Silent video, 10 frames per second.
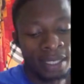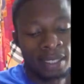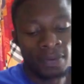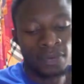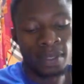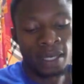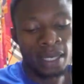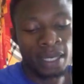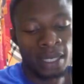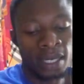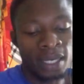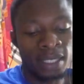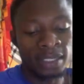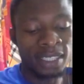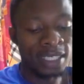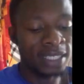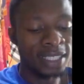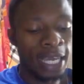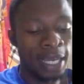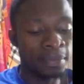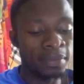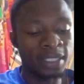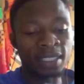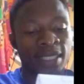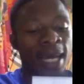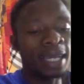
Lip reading: the system design.